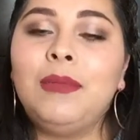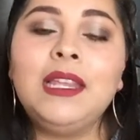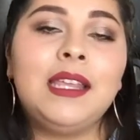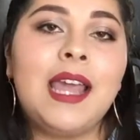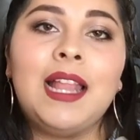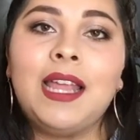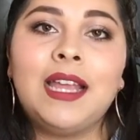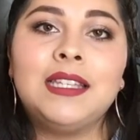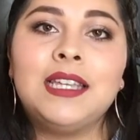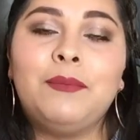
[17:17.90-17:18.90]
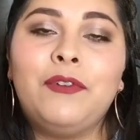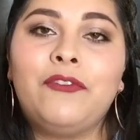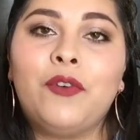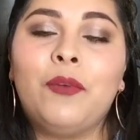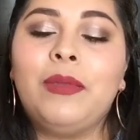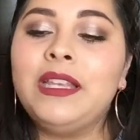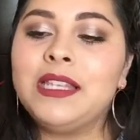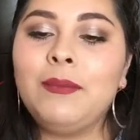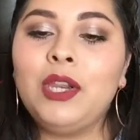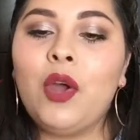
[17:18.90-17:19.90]
Yeah, like I said before, please
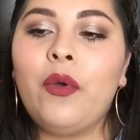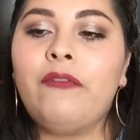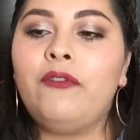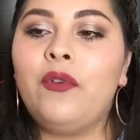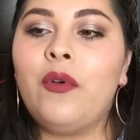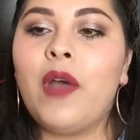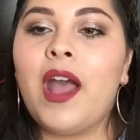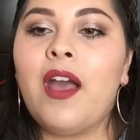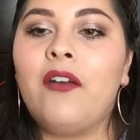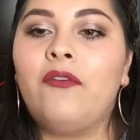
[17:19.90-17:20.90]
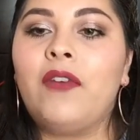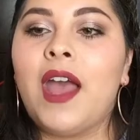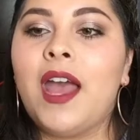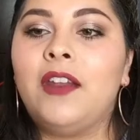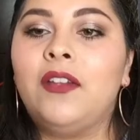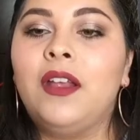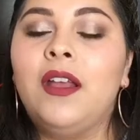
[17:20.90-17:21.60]
let me know if you have had,